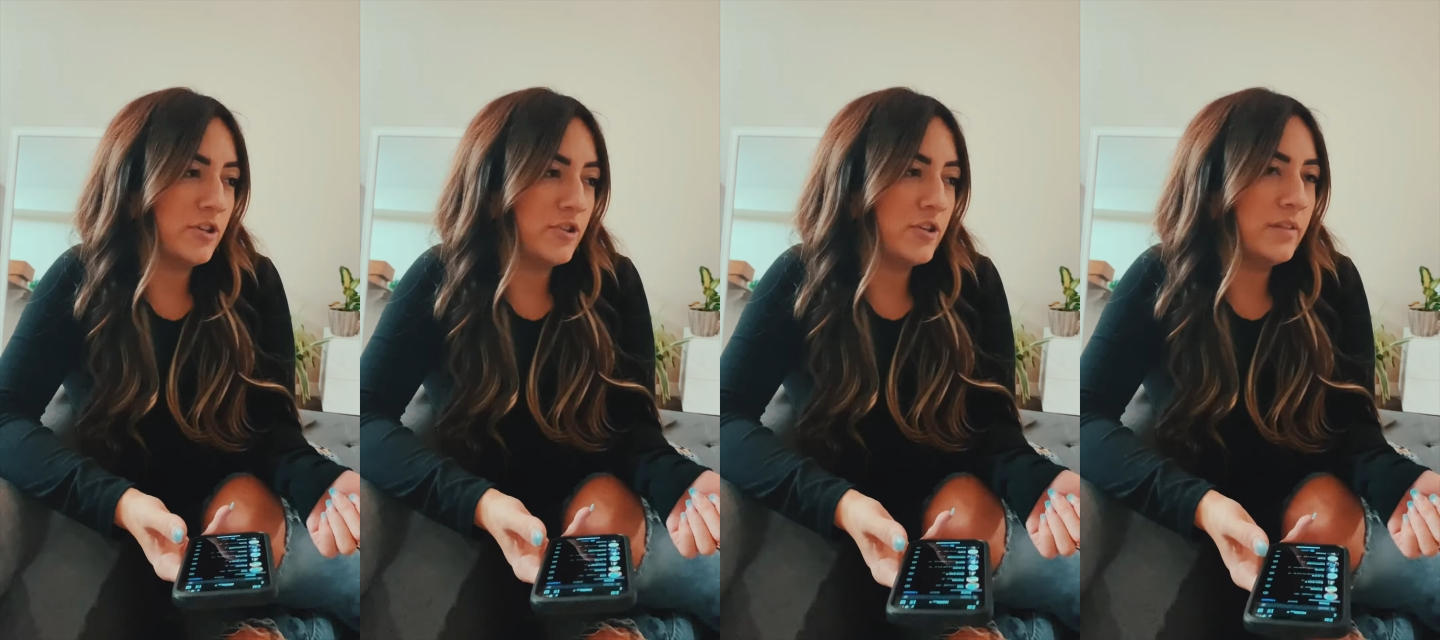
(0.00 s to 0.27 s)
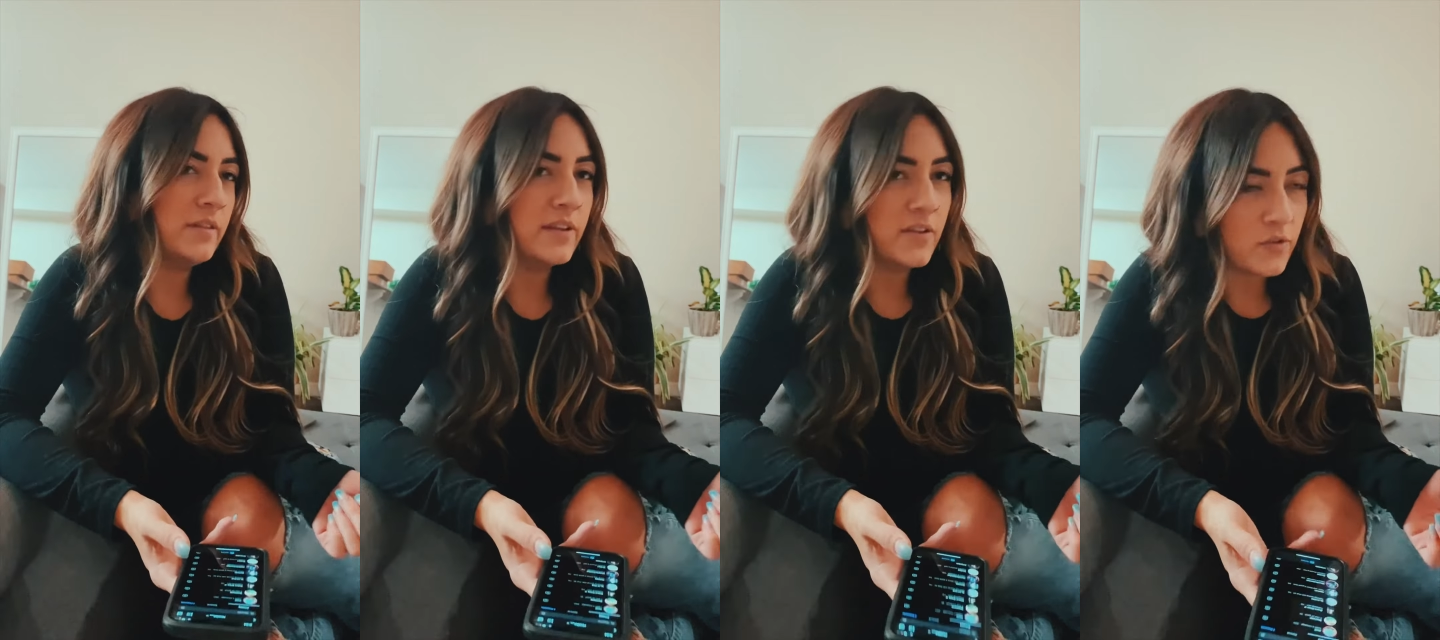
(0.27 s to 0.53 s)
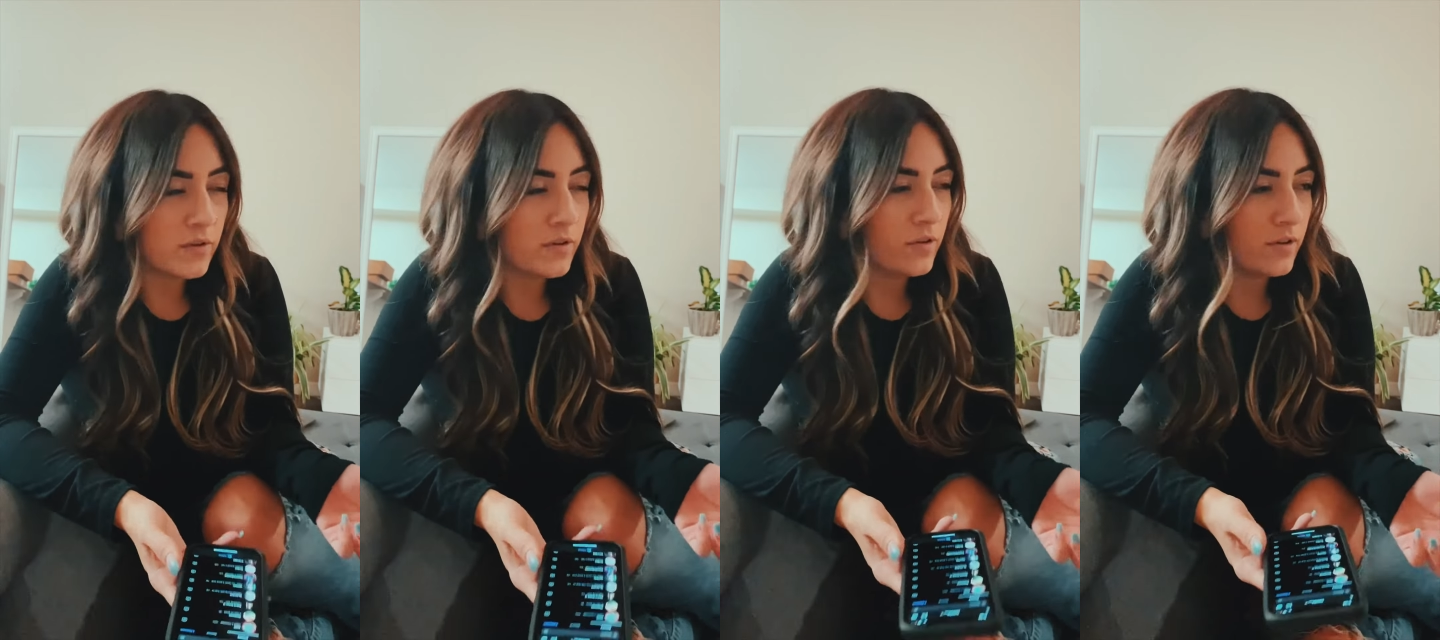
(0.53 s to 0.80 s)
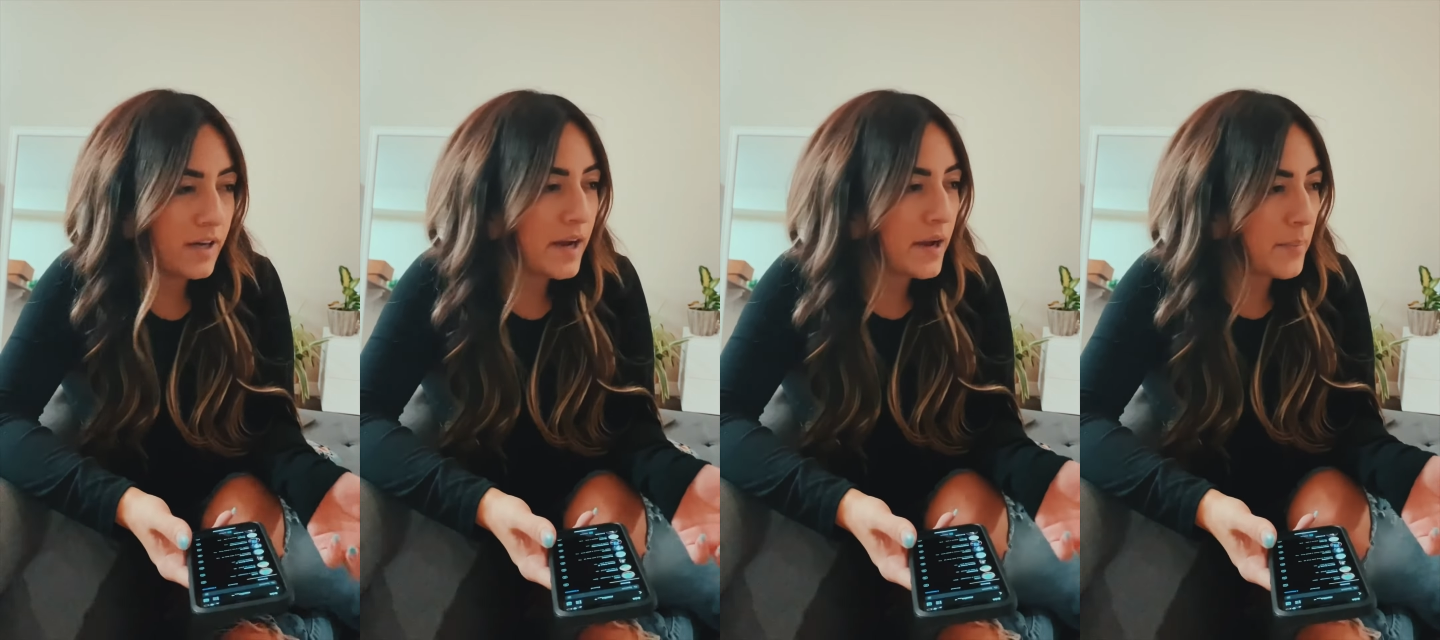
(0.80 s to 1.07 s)
and she literally
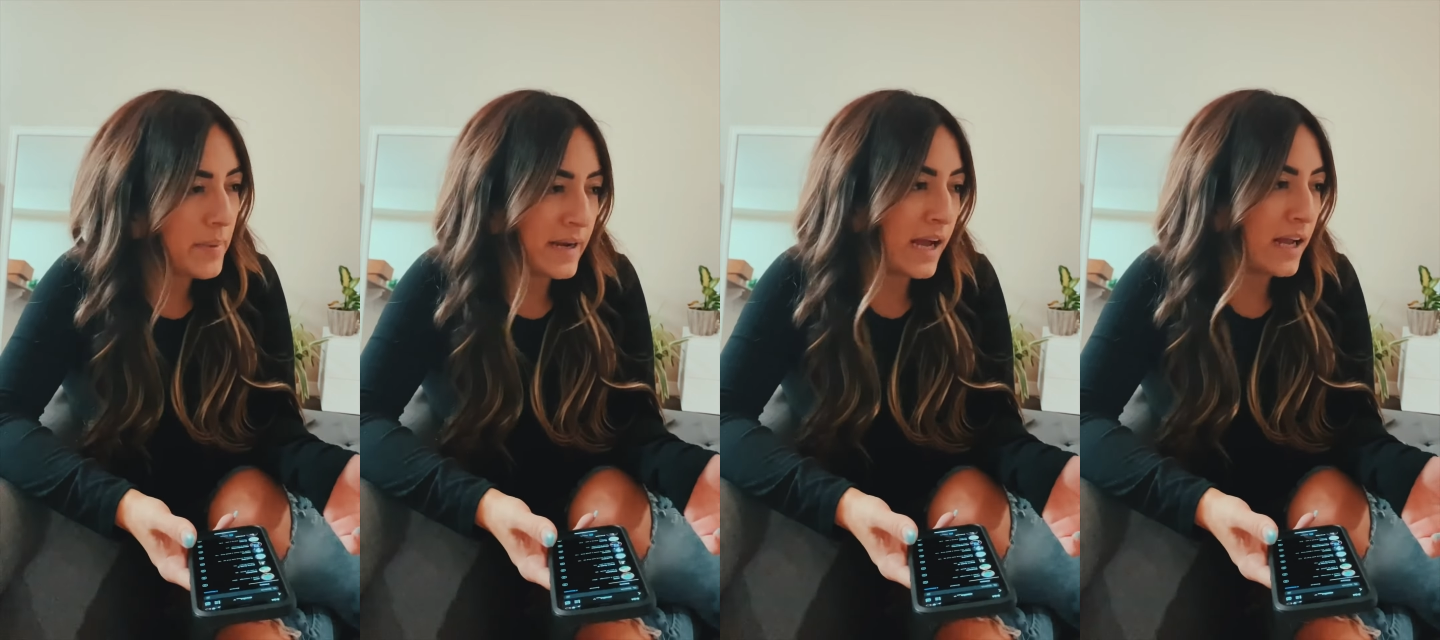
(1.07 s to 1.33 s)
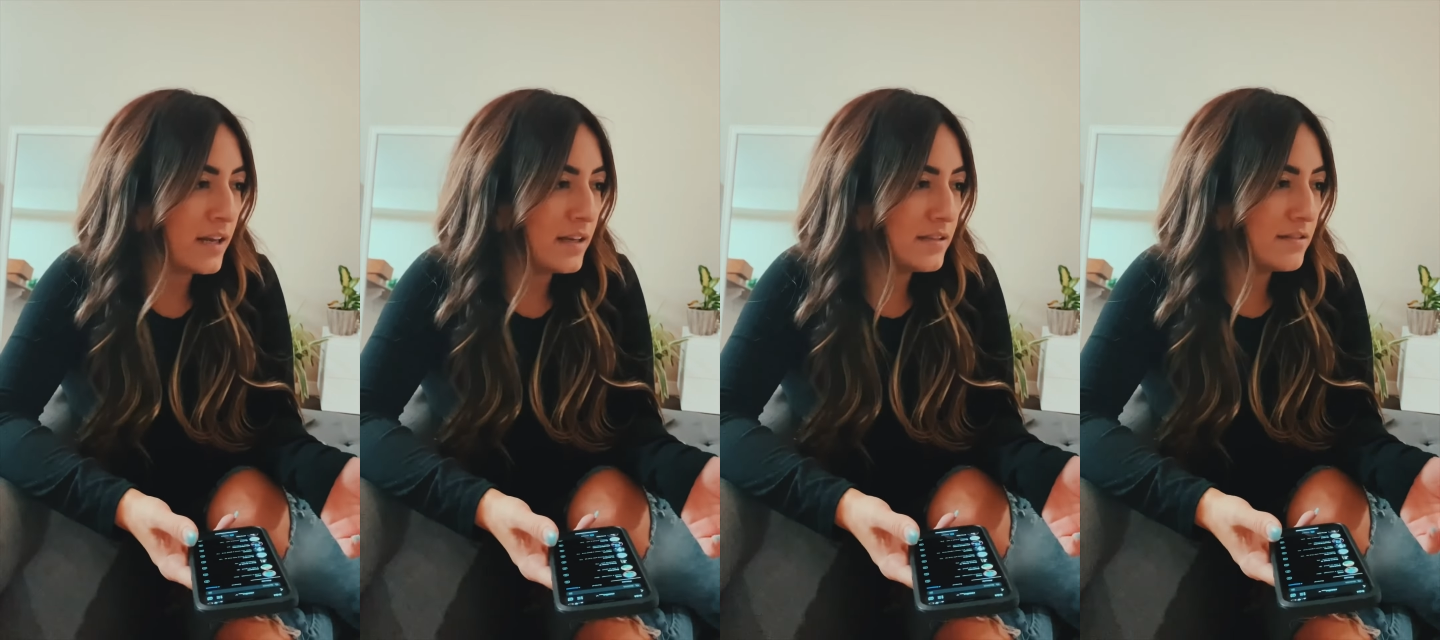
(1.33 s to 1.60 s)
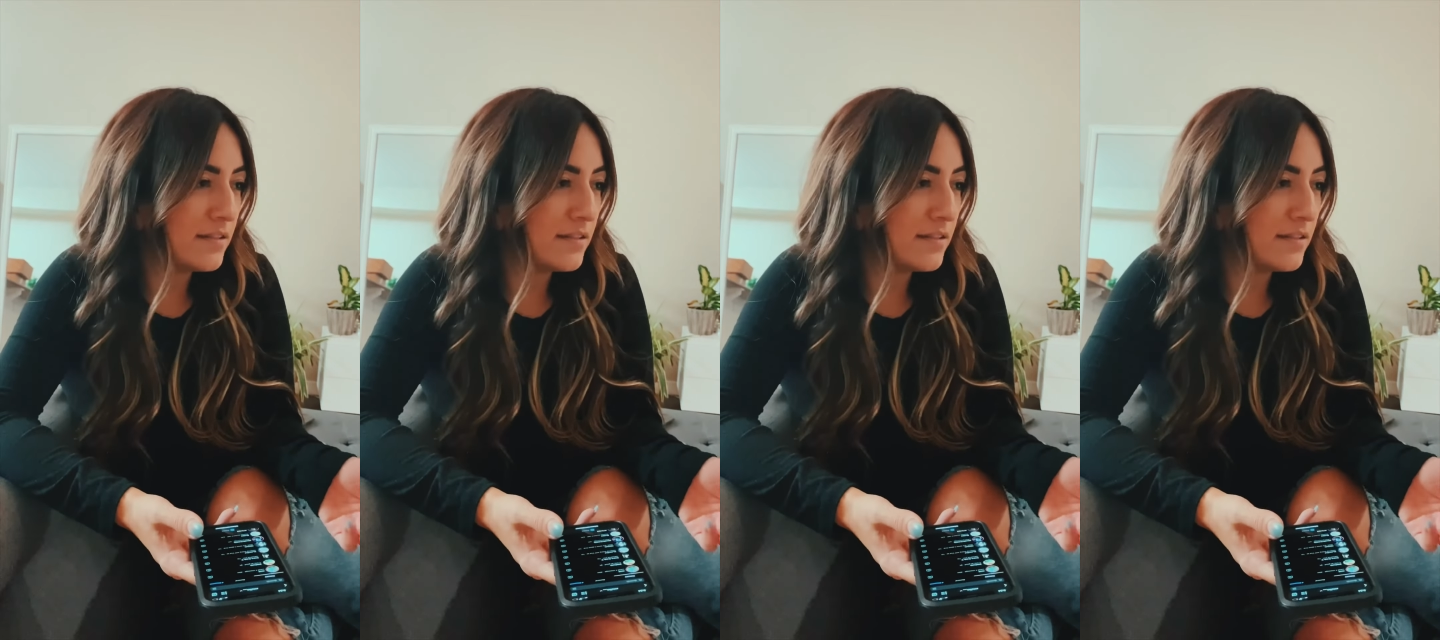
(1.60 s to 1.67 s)
looked like a banana,